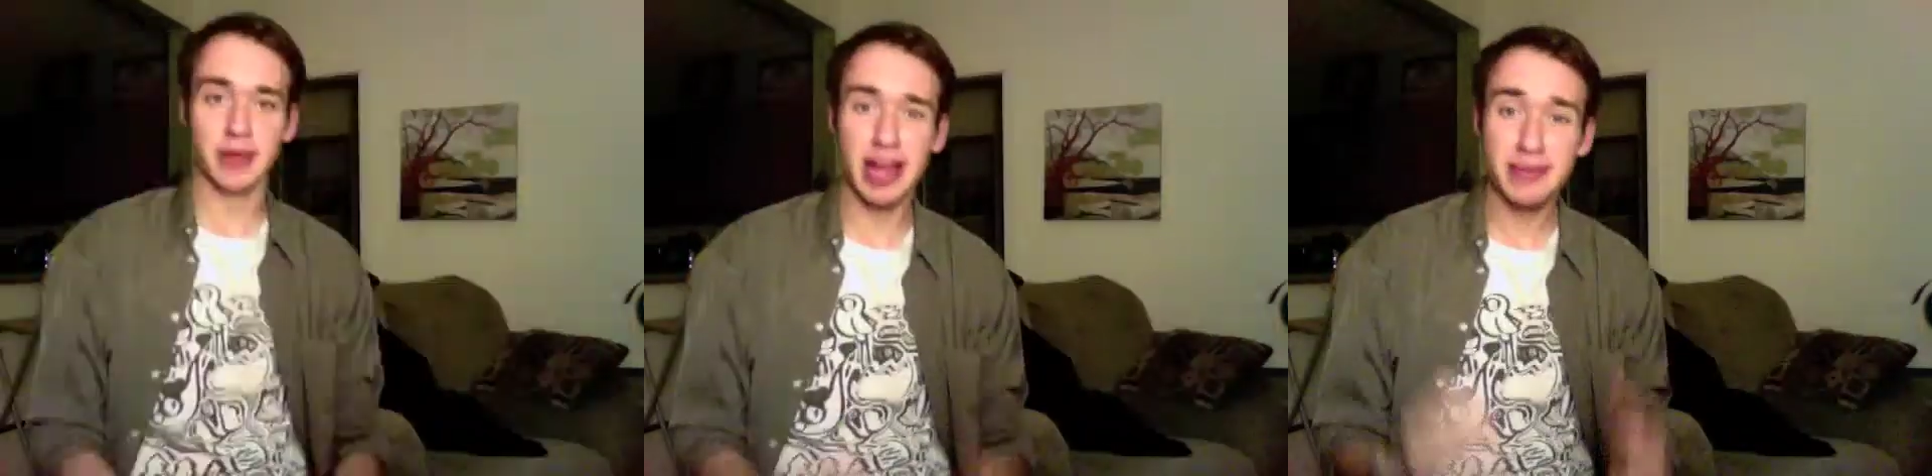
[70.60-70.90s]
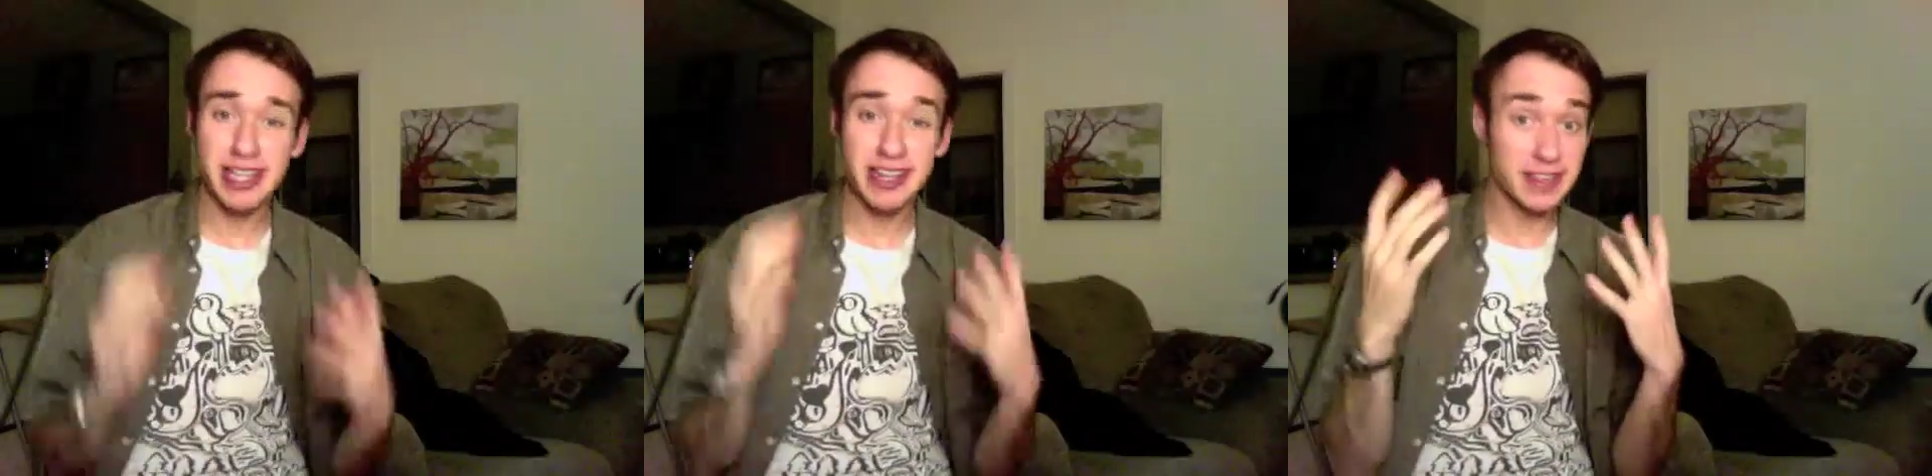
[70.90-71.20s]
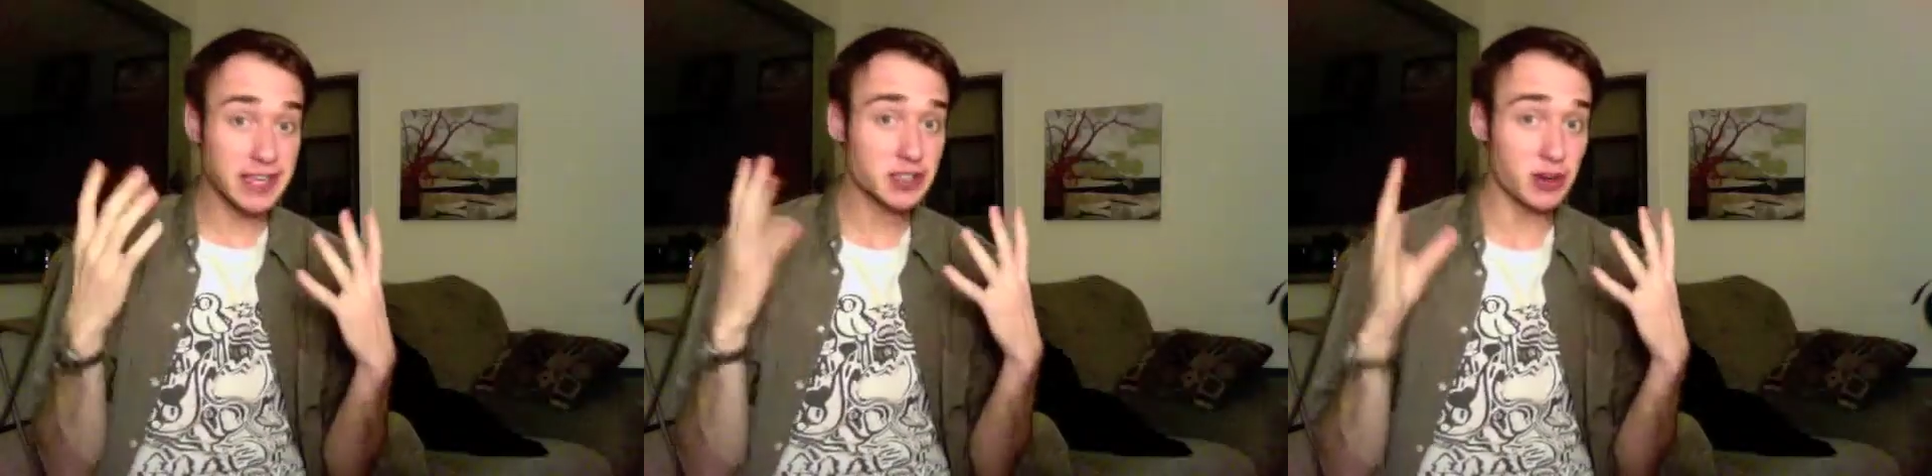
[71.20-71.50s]
I mean,
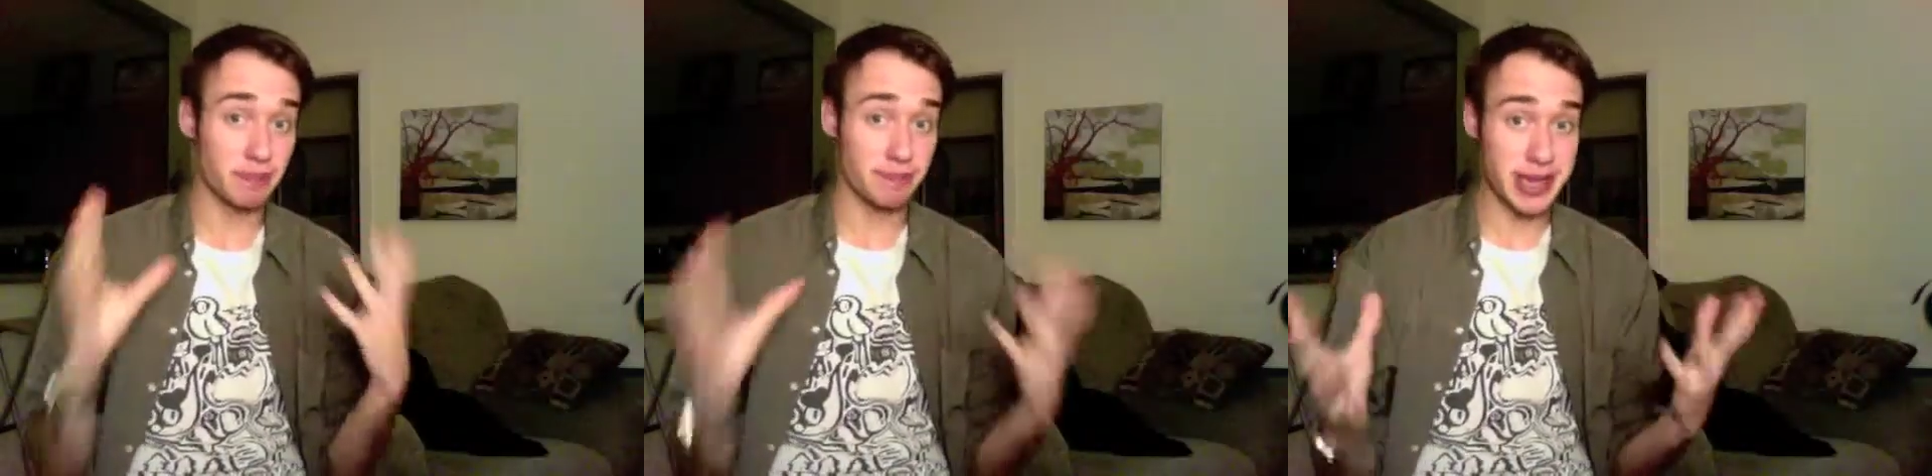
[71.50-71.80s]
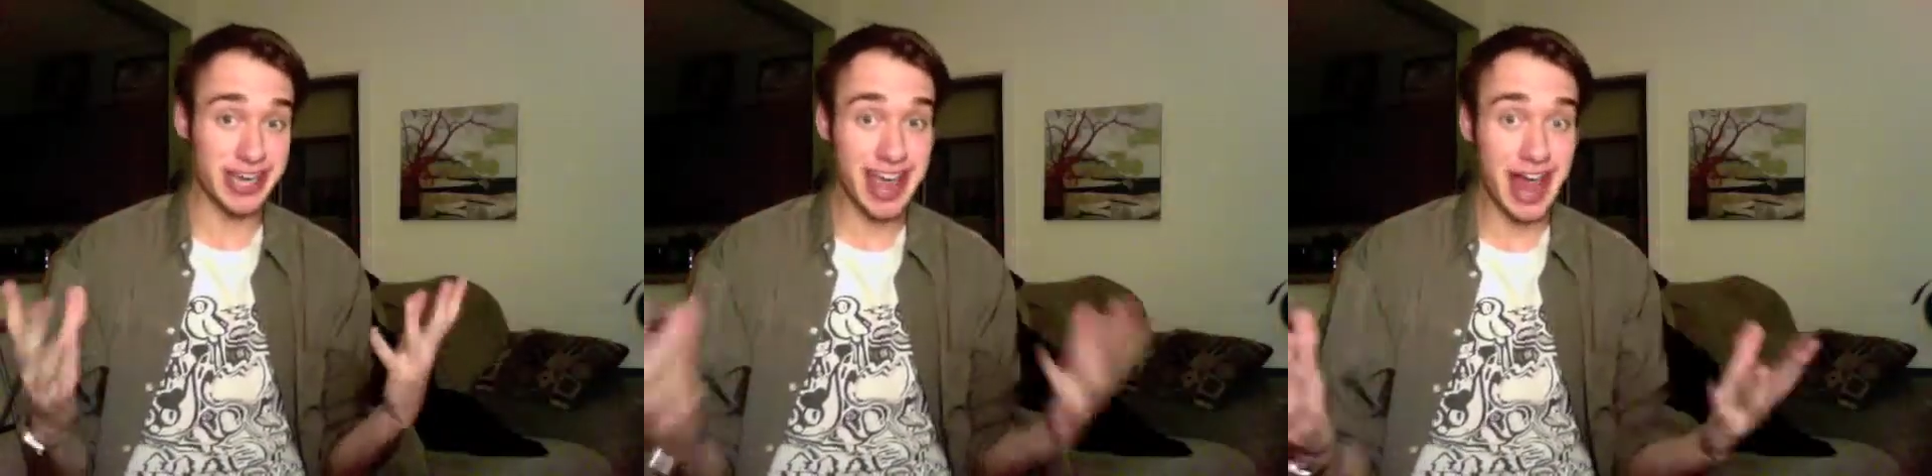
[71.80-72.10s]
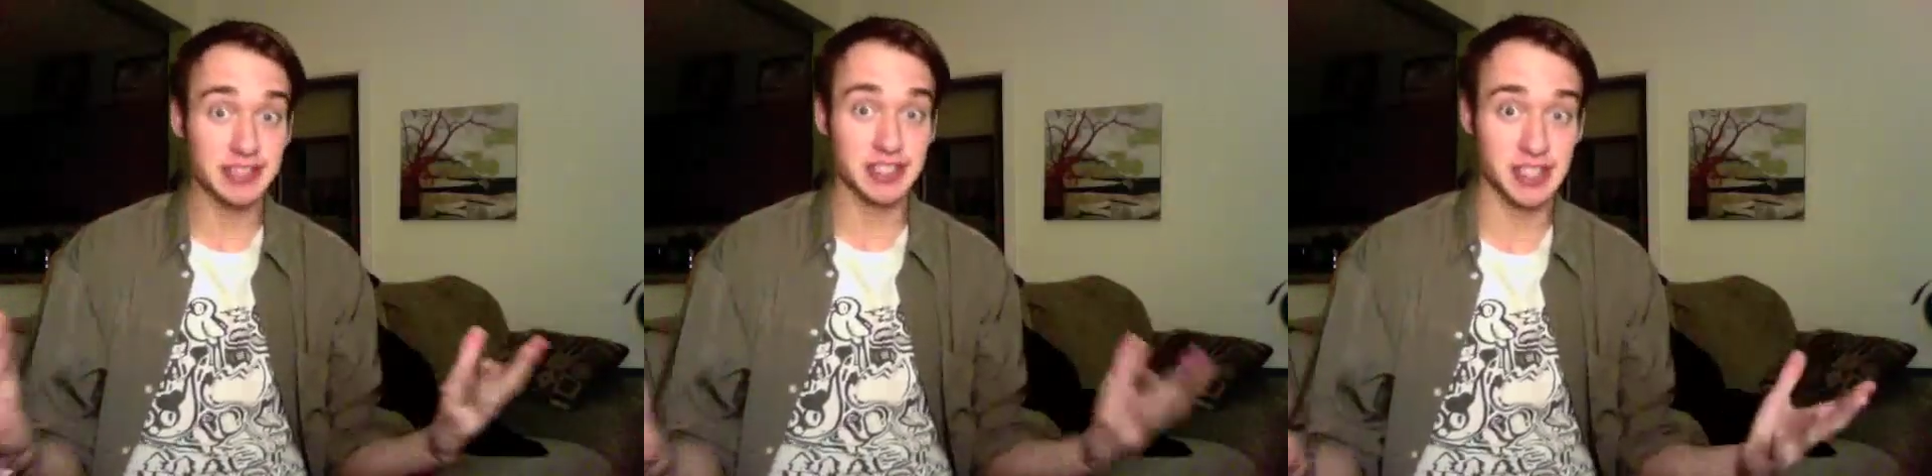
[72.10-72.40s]
these are big
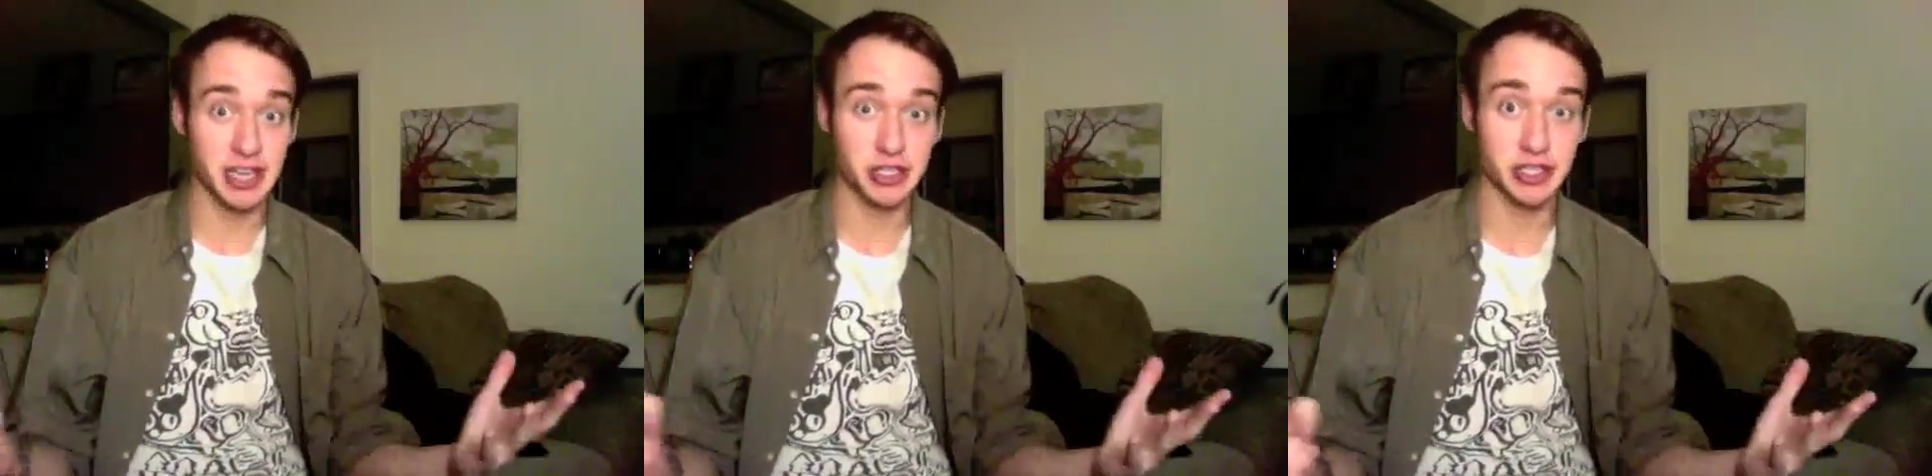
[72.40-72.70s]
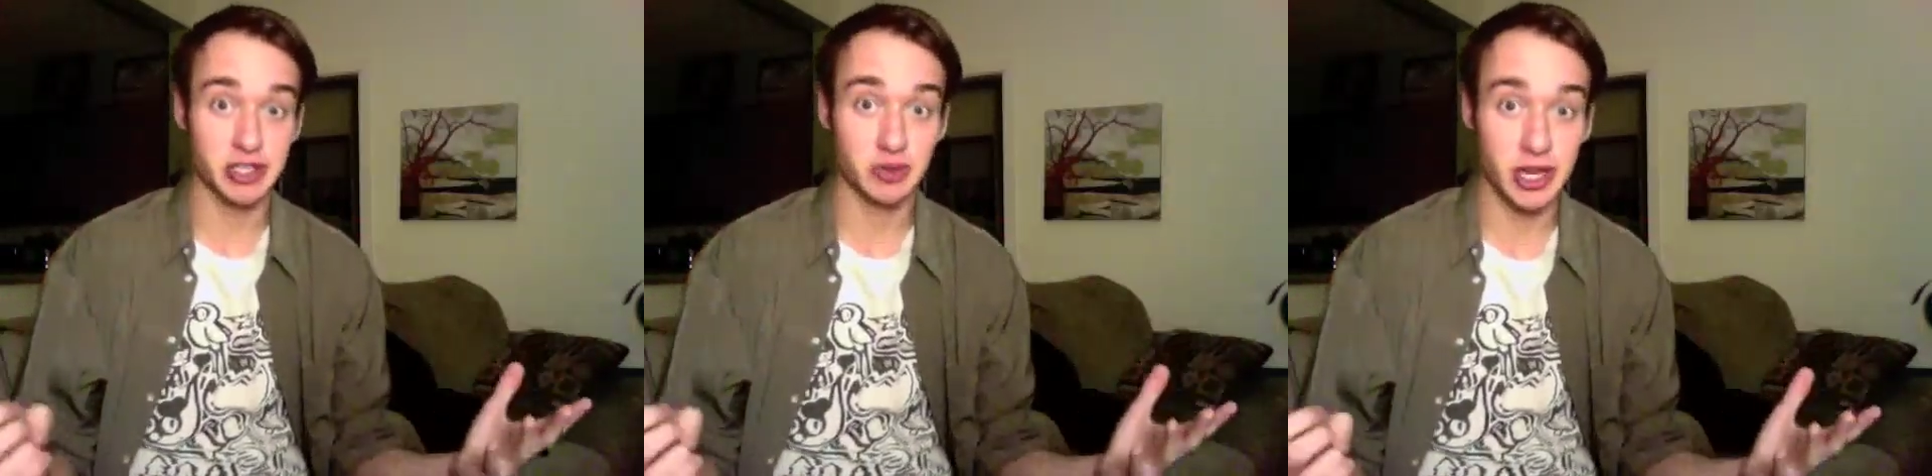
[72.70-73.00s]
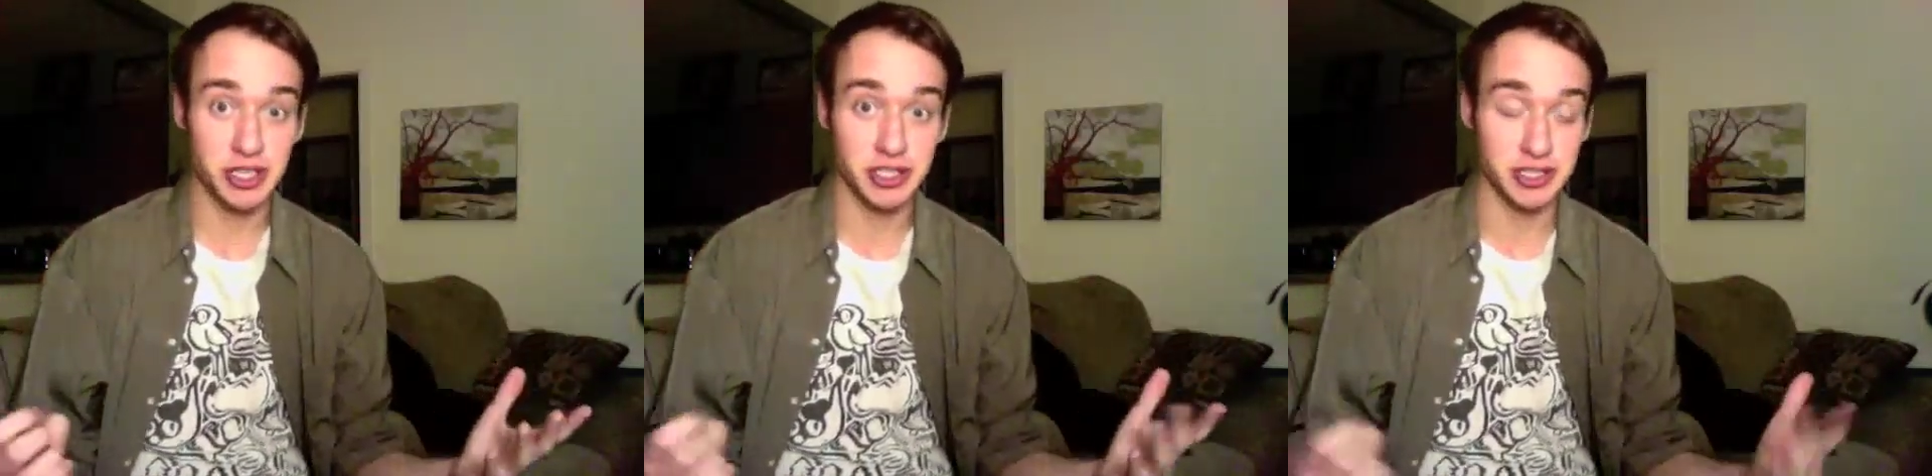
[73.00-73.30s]
existentialist
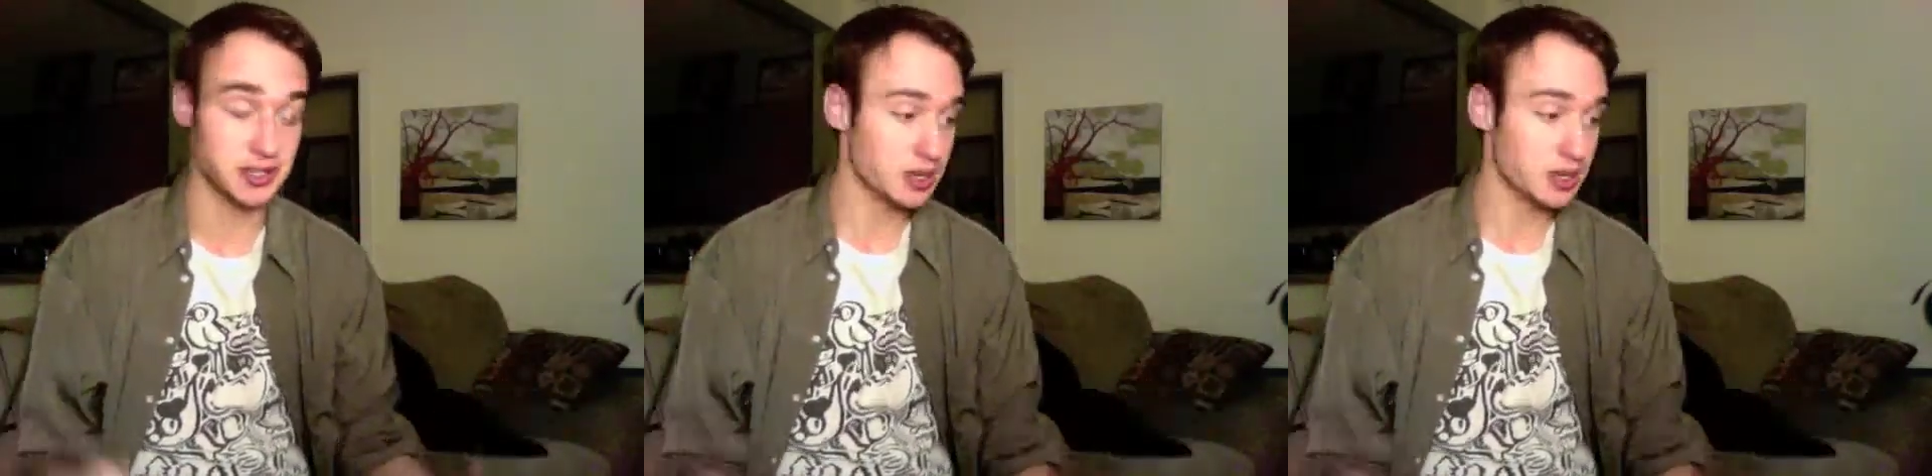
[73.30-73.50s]
questions.